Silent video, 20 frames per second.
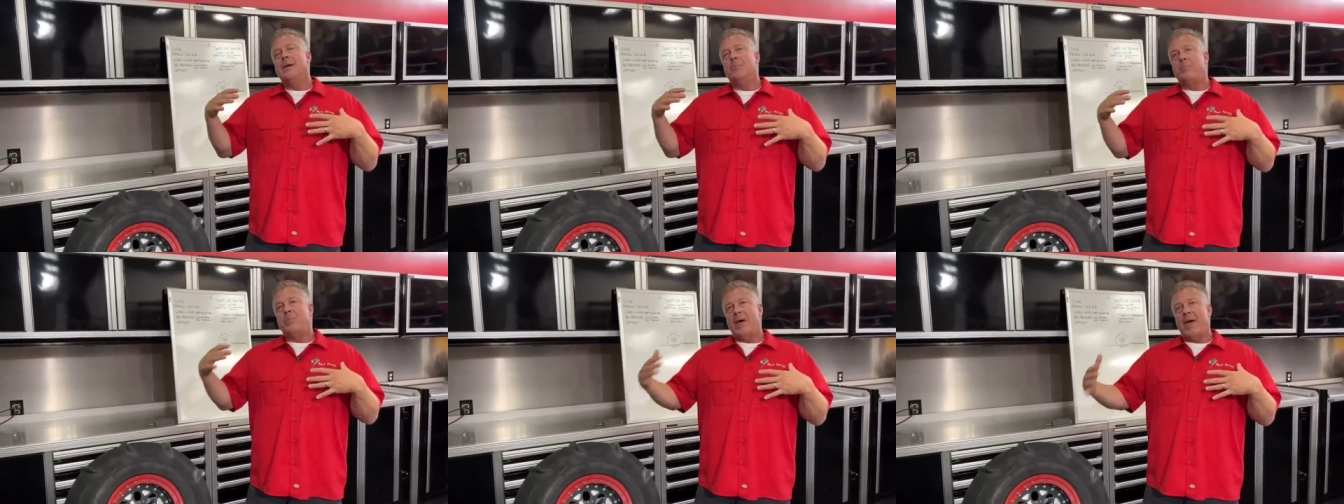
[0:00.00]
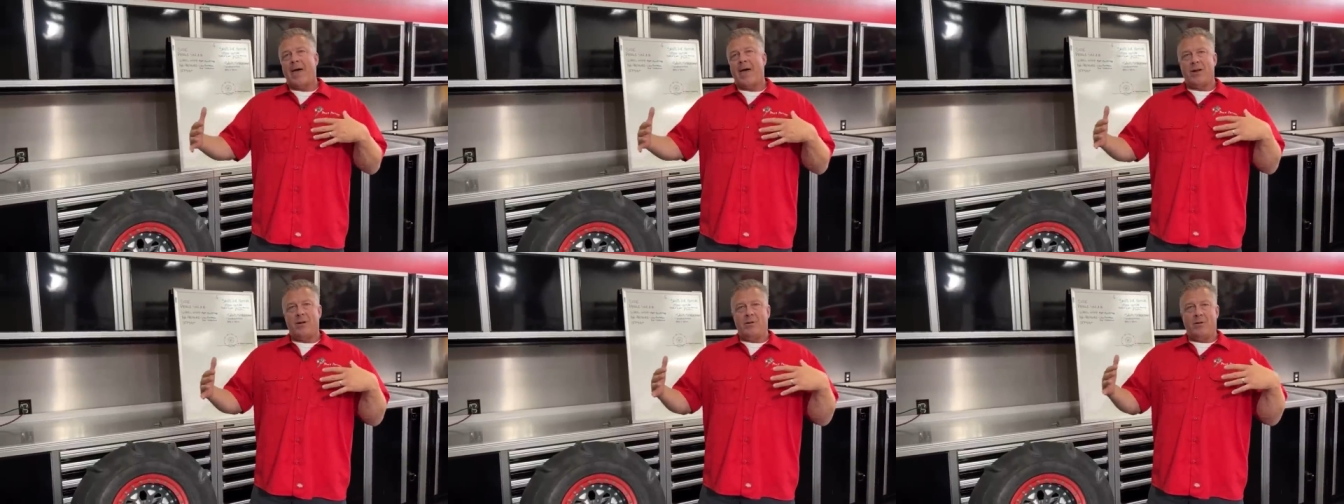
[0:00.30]

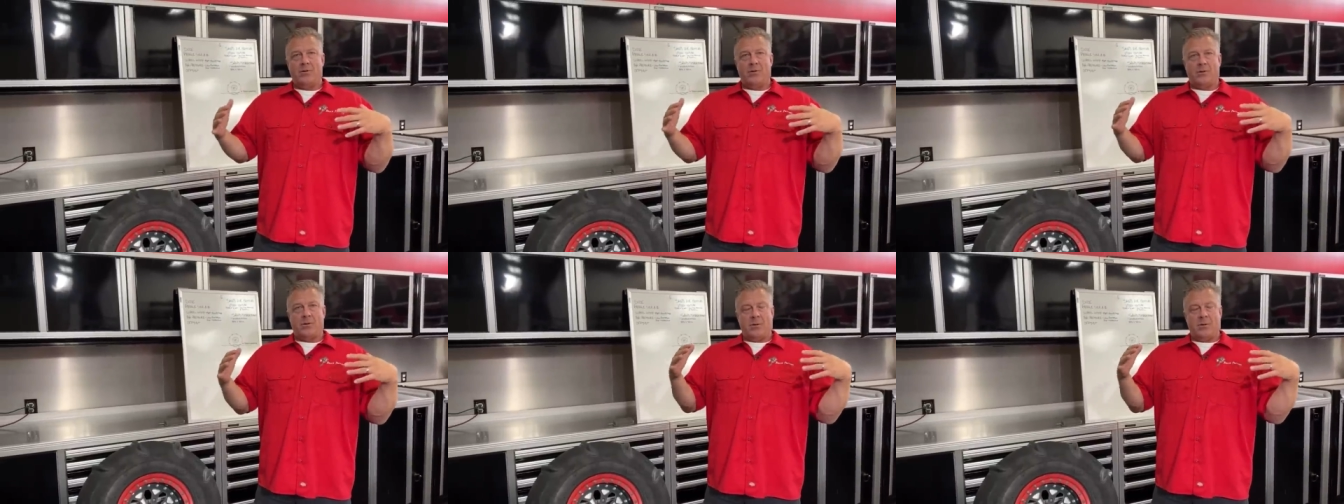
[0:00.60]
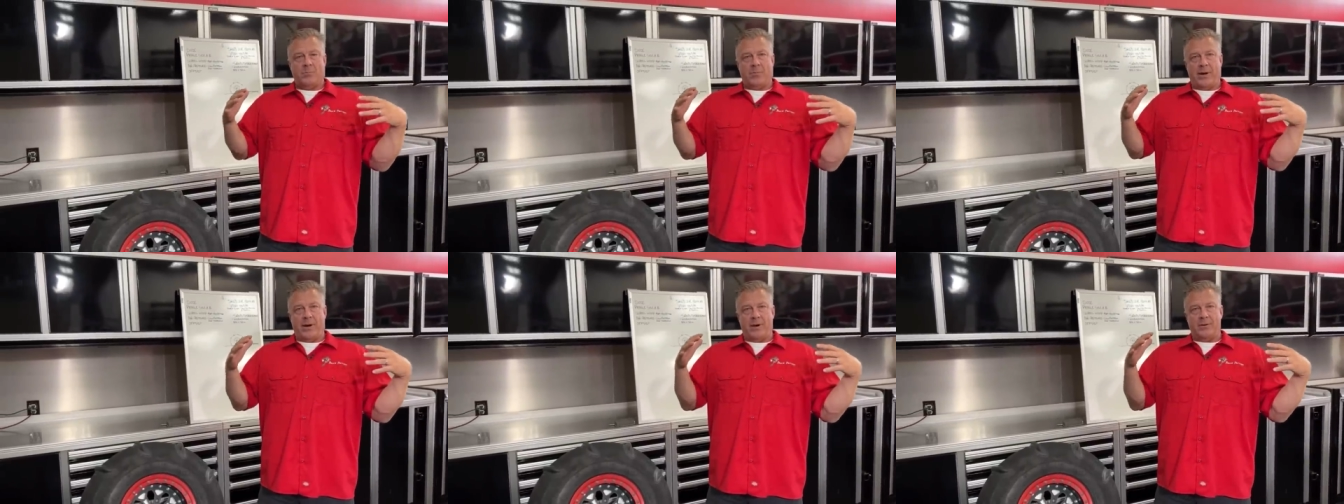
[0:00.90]
Paddle
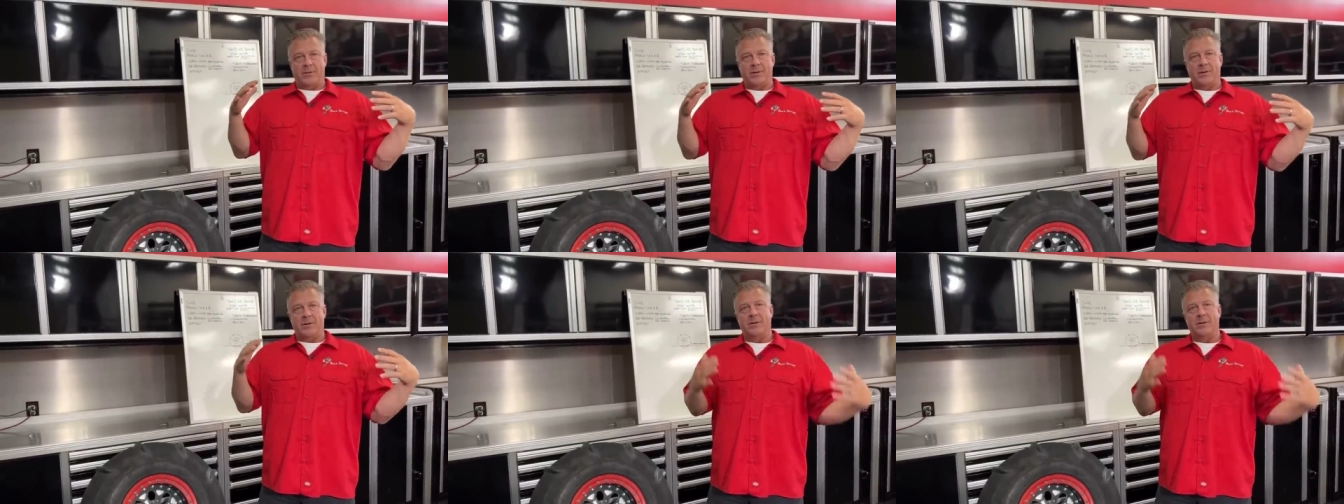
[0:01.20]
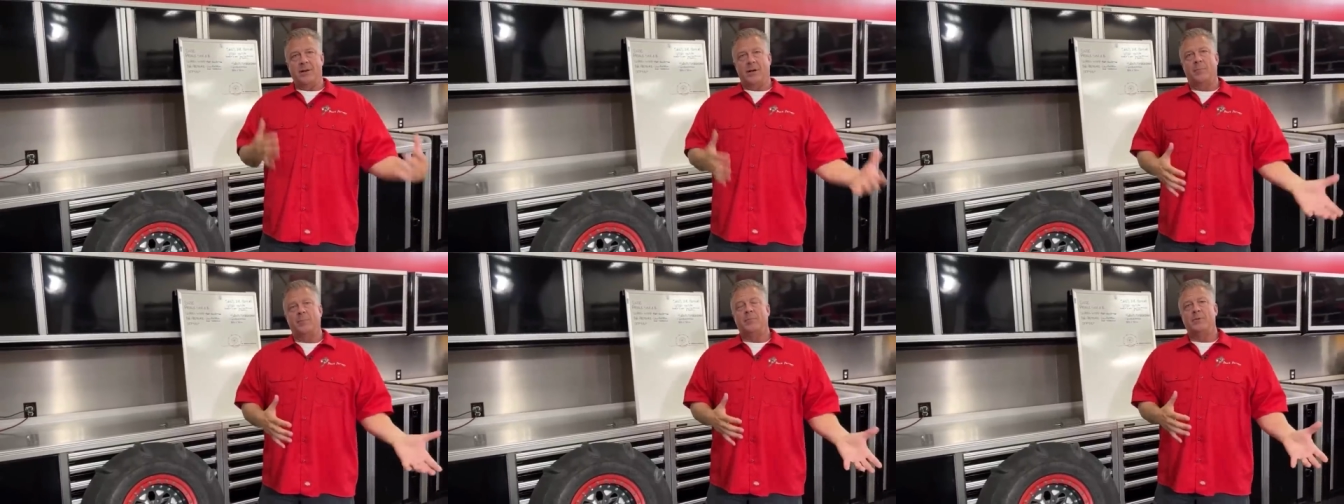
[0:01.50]
compared
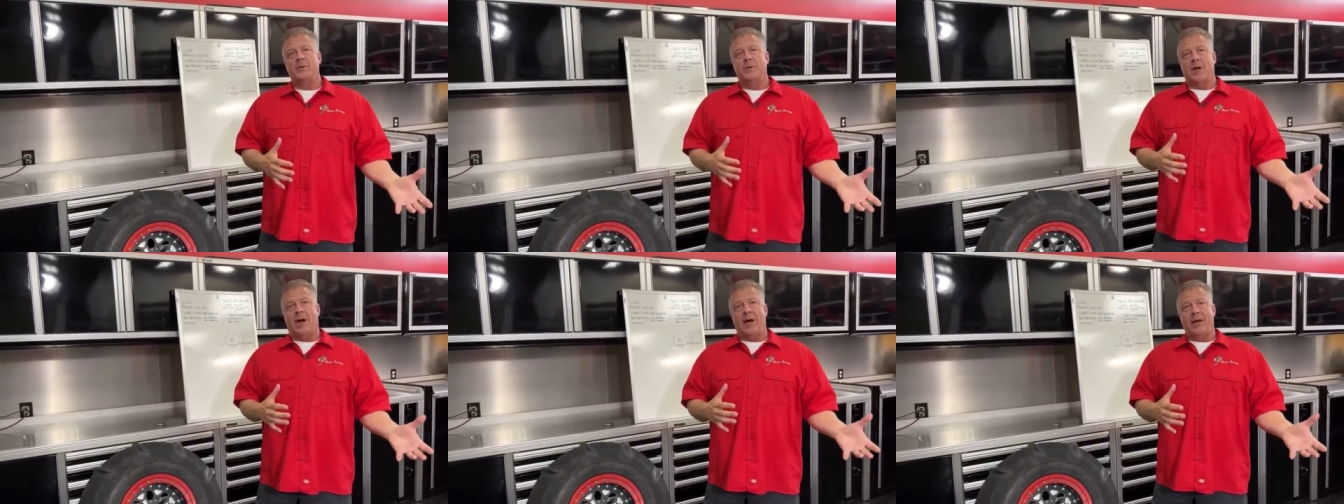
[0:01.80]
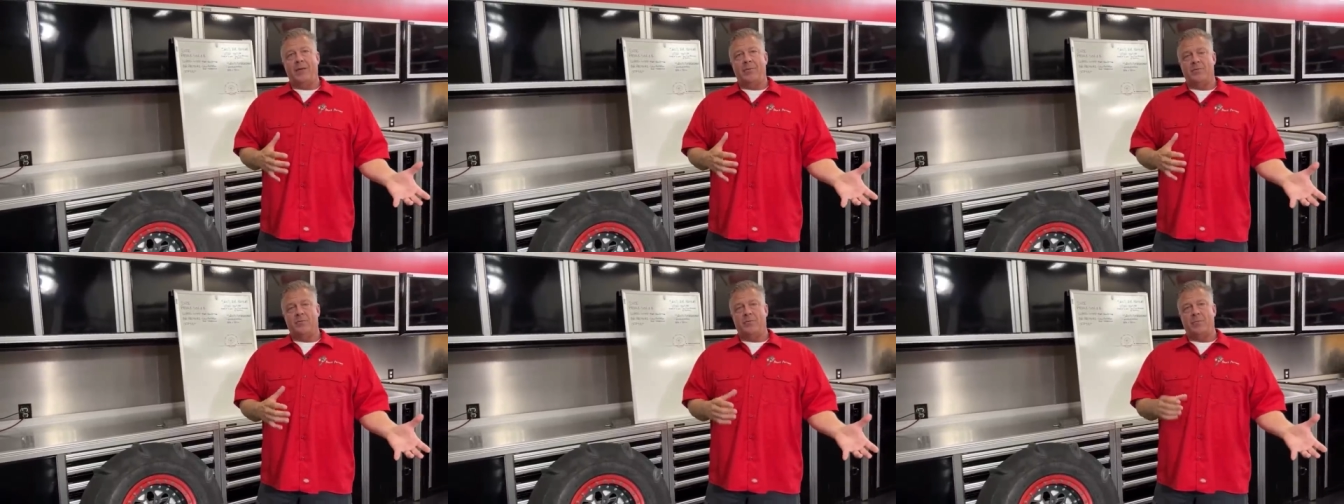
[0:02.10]
to
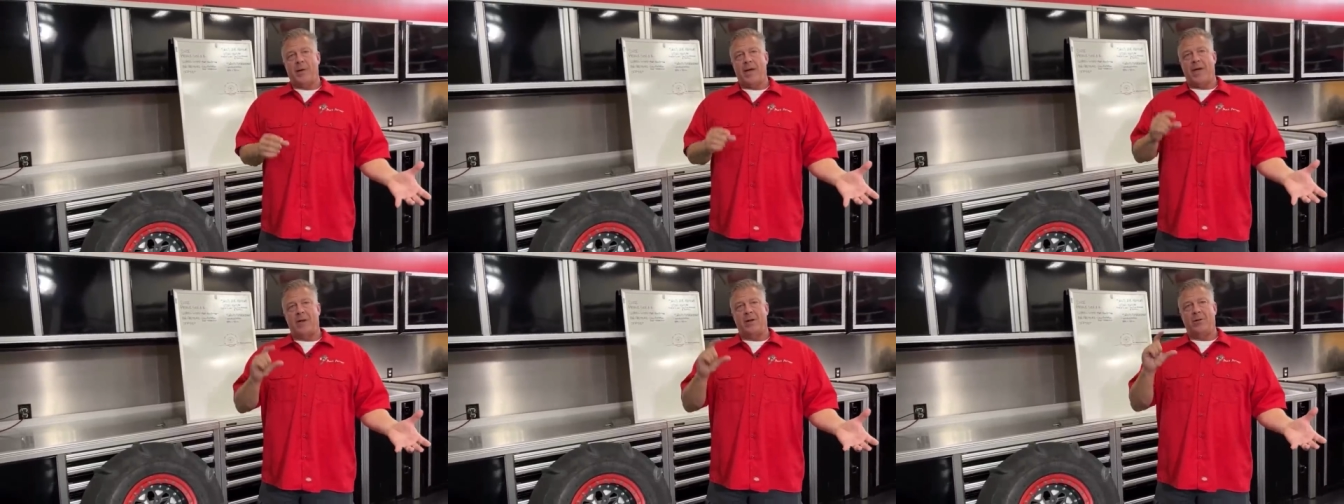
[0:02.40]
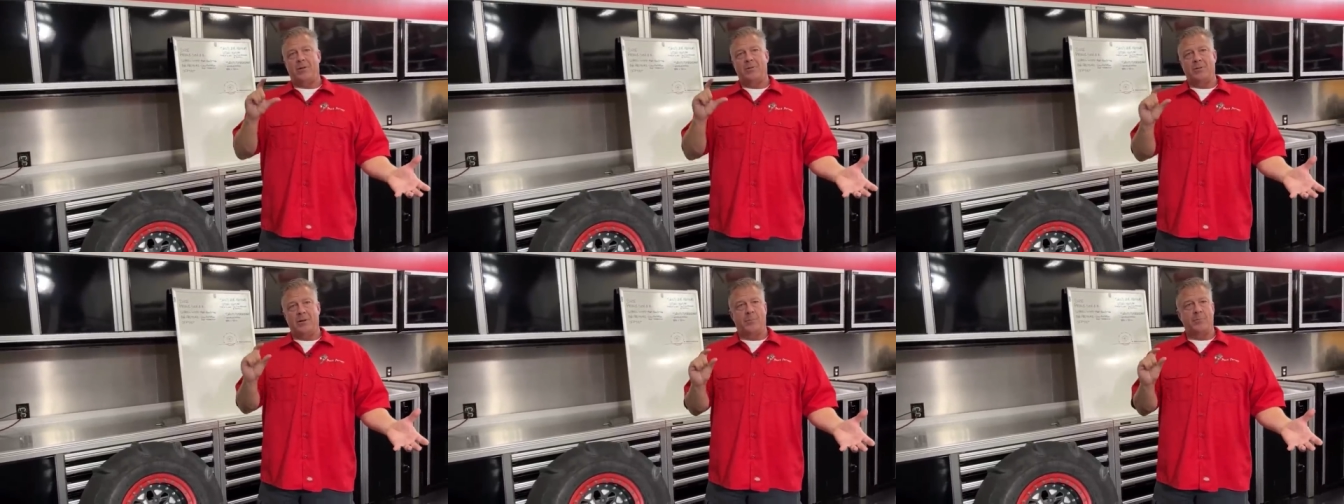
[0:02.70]
height of
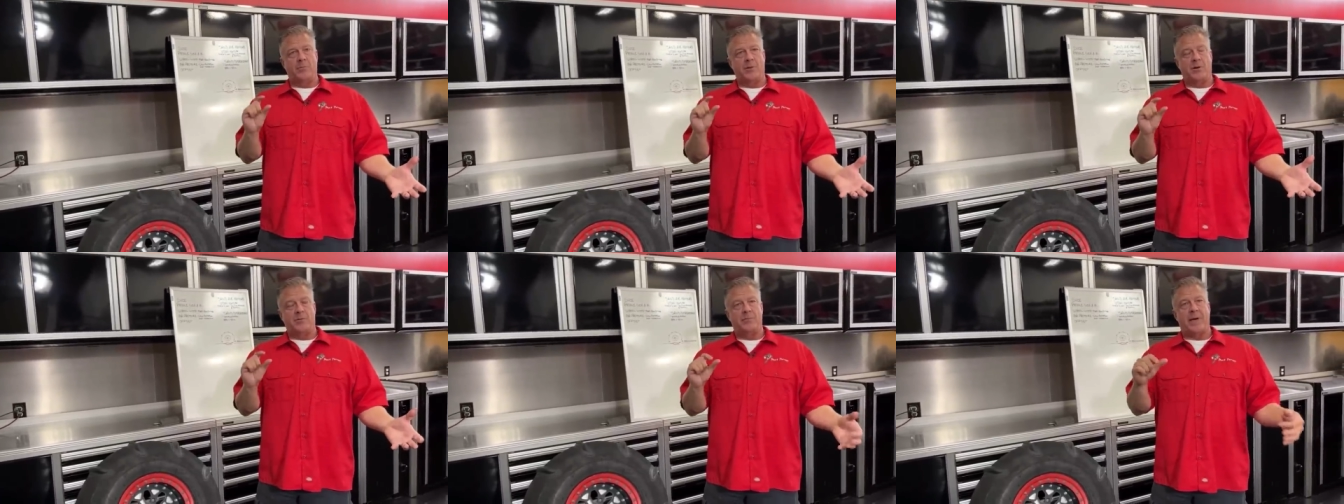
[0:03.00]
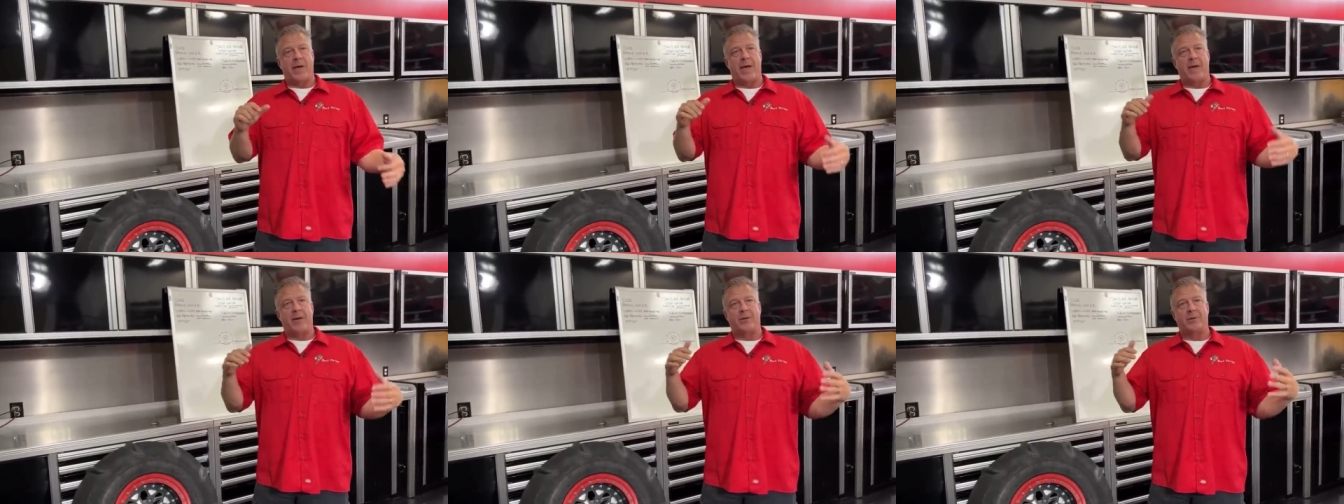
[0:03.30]
paddle, number of
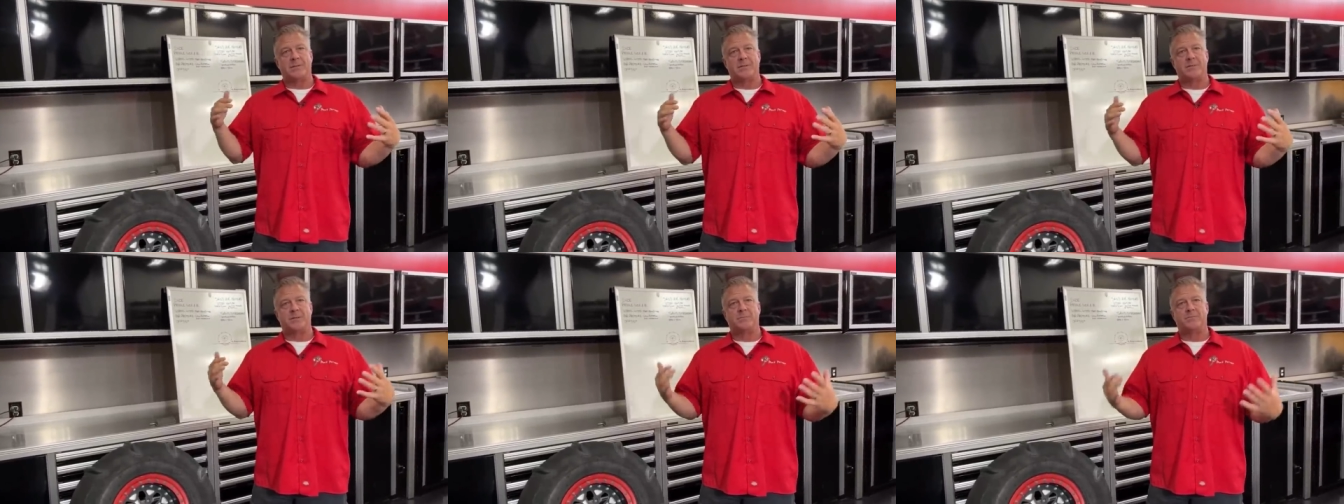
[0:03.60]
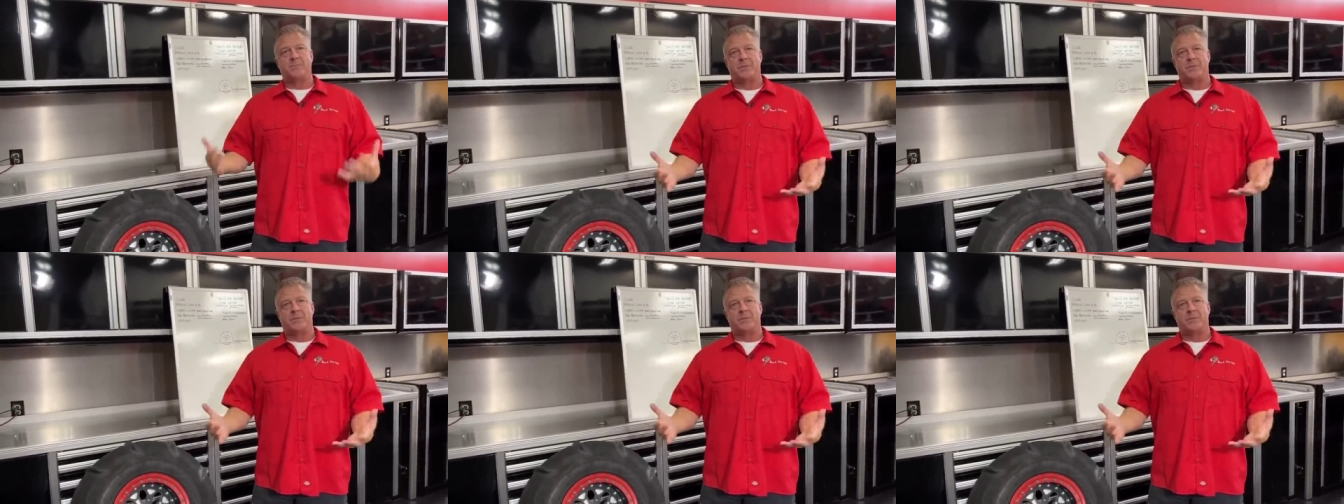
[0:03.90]
paddles,